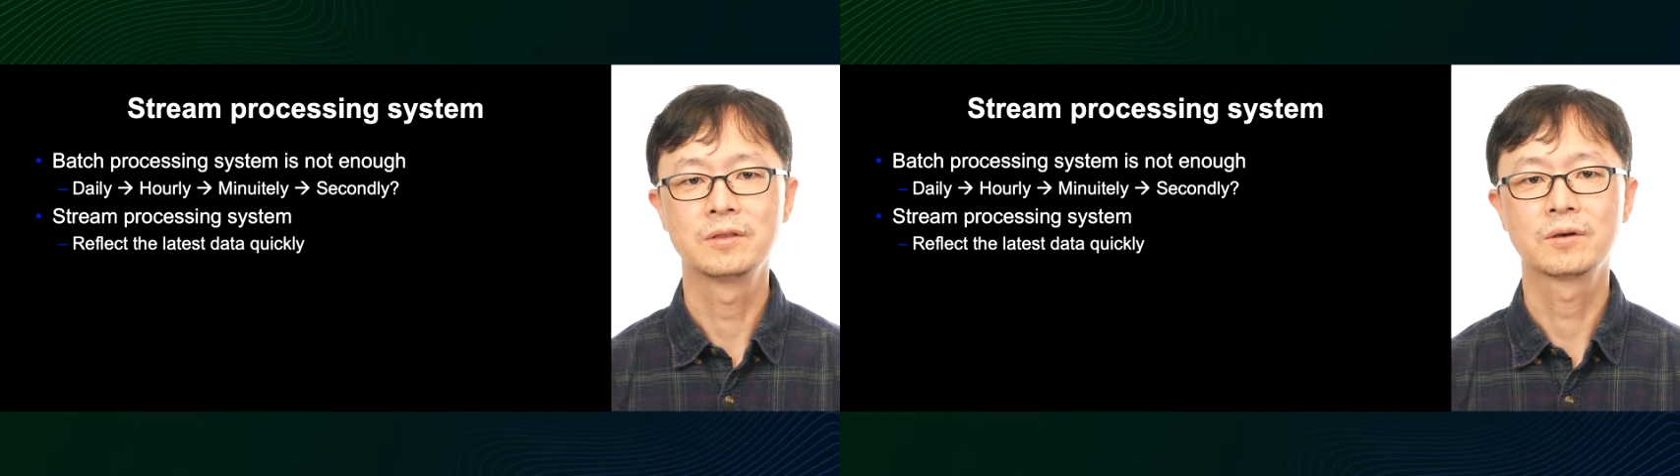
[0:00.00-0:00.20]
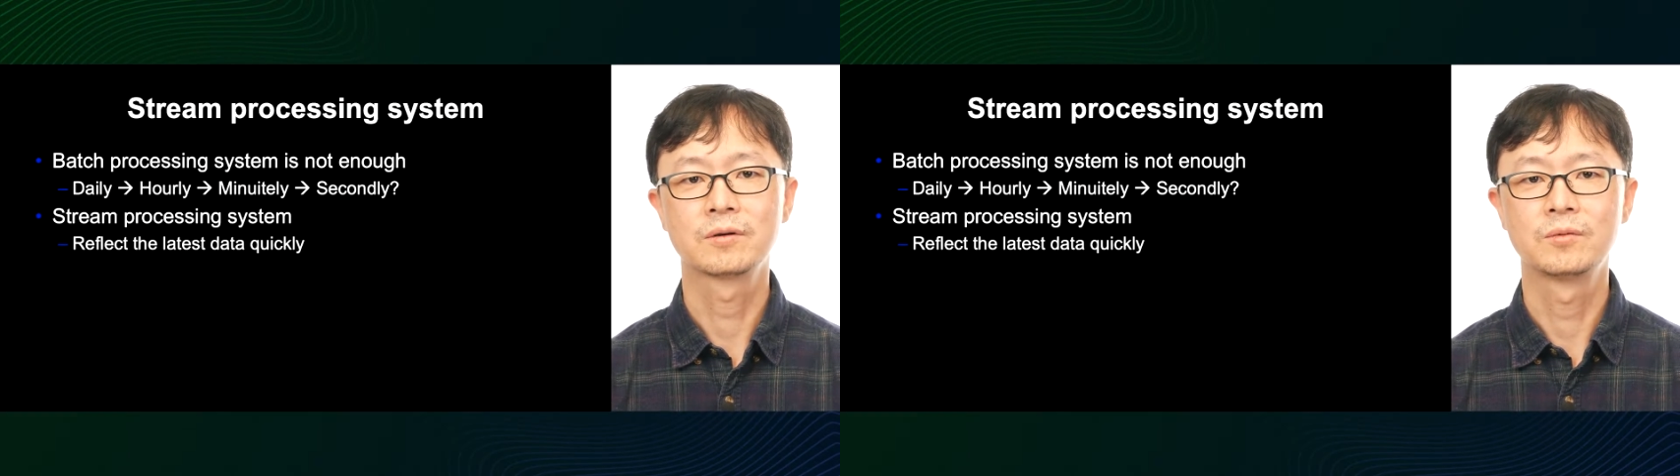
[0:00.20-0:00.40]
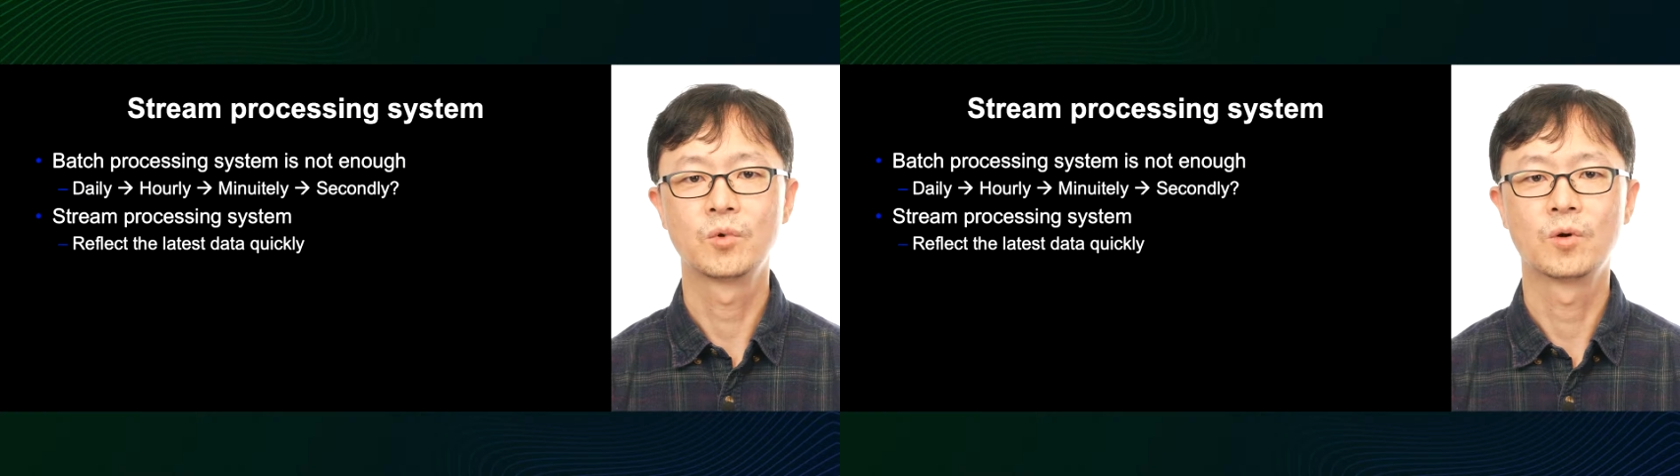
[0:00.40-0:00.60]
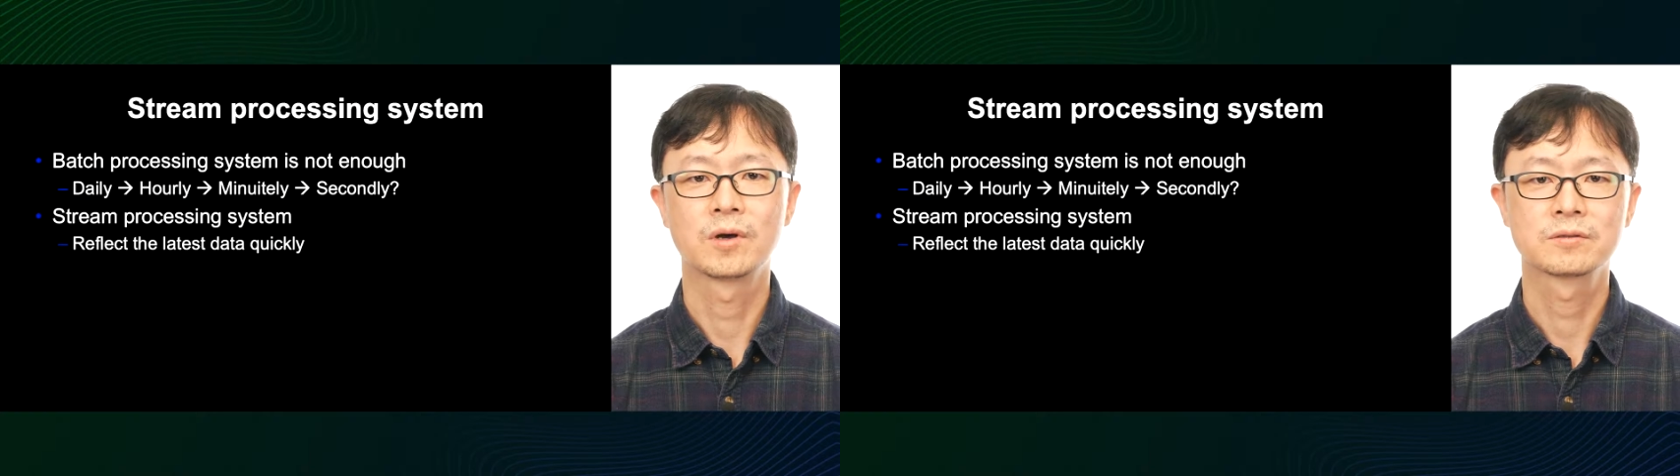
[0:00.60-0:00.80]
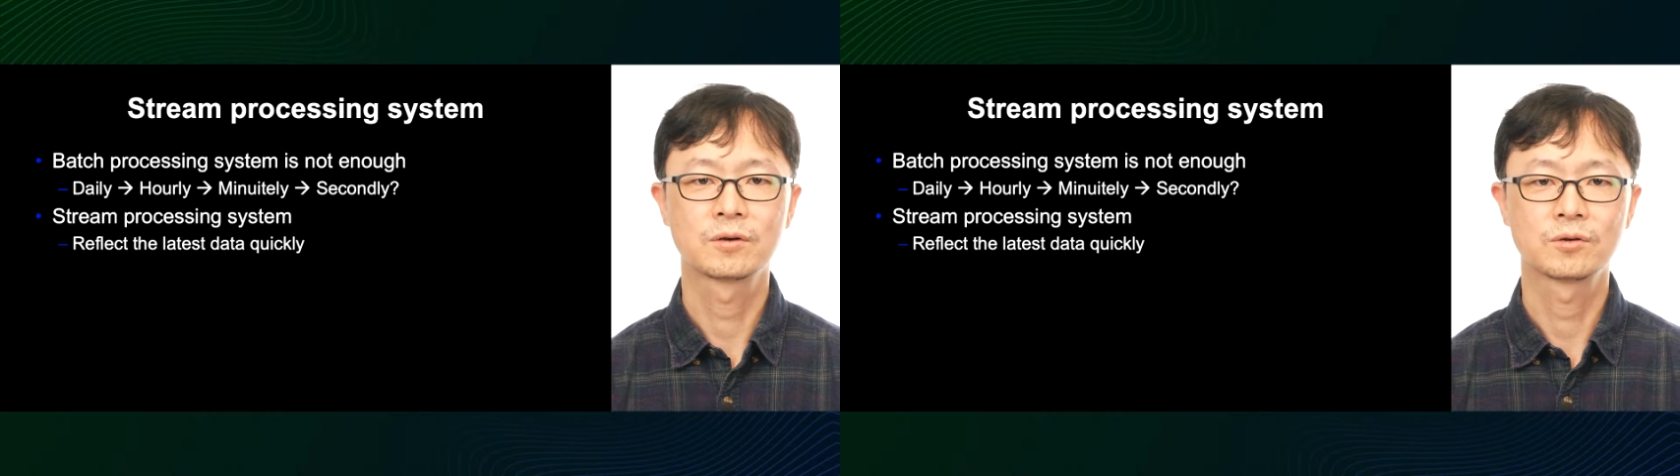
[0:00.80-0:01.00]
methods
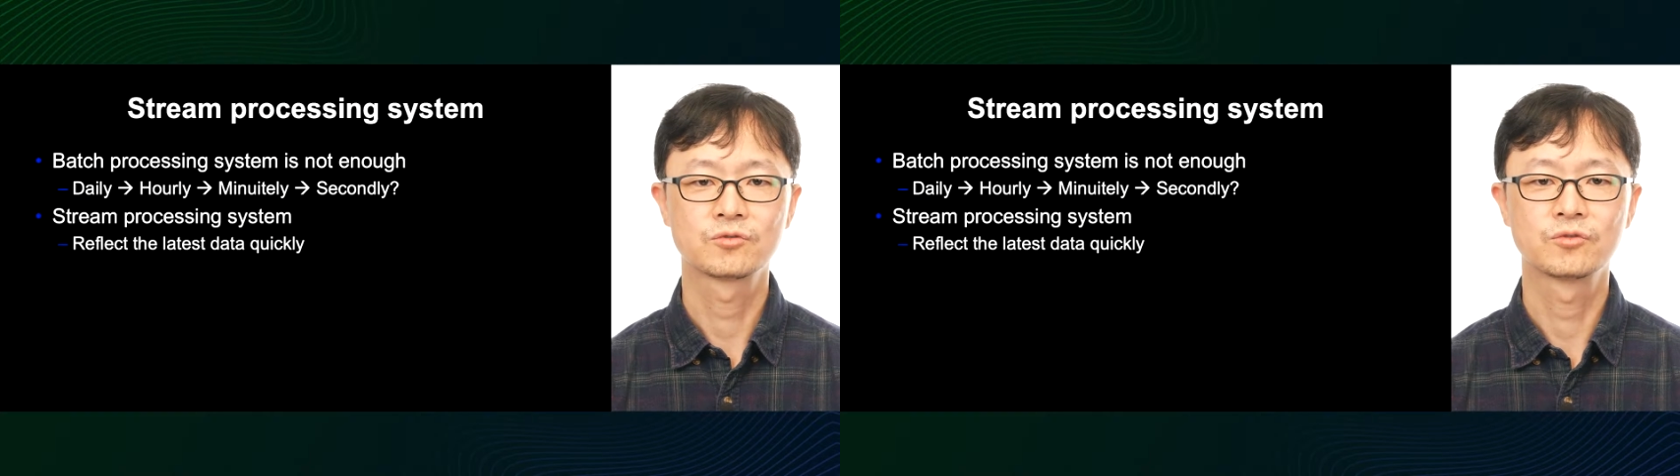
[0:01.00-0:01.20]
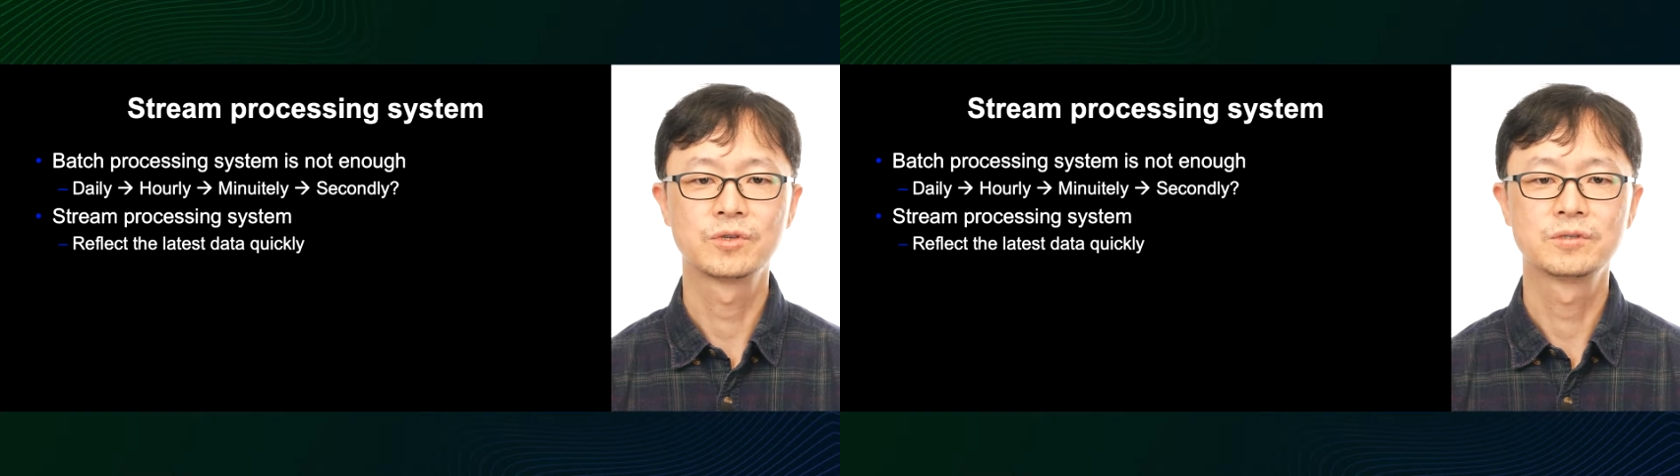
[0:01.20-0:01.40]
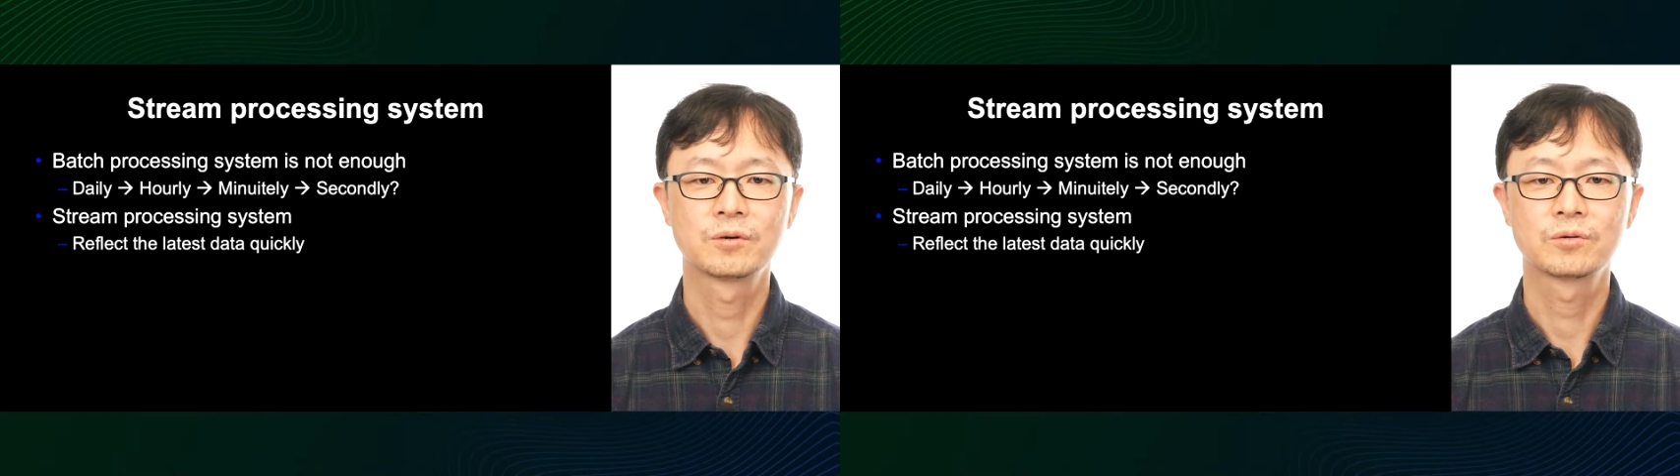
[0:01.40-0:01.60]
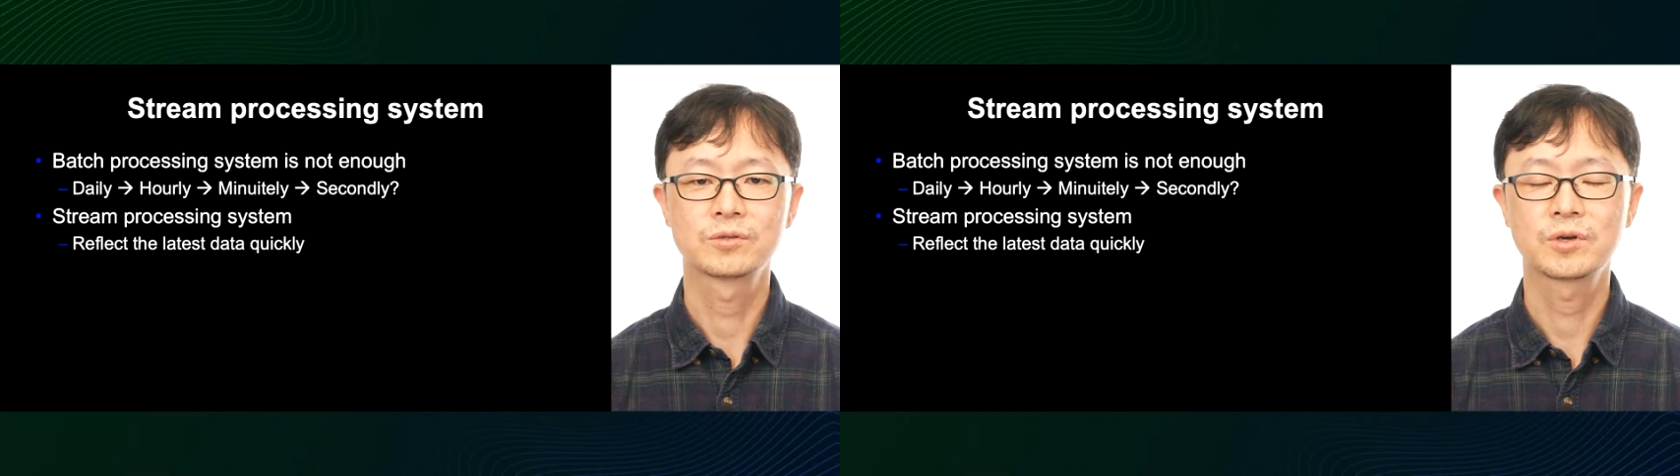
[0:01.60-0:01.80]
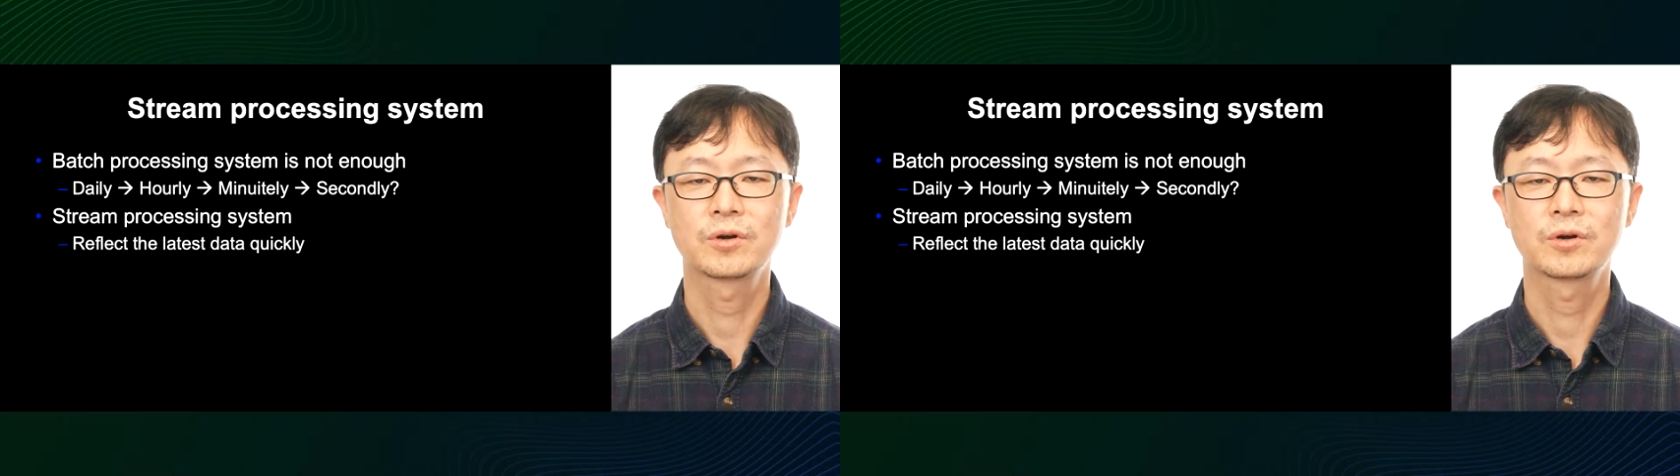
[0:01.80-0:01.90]
cannot sufficiently reduce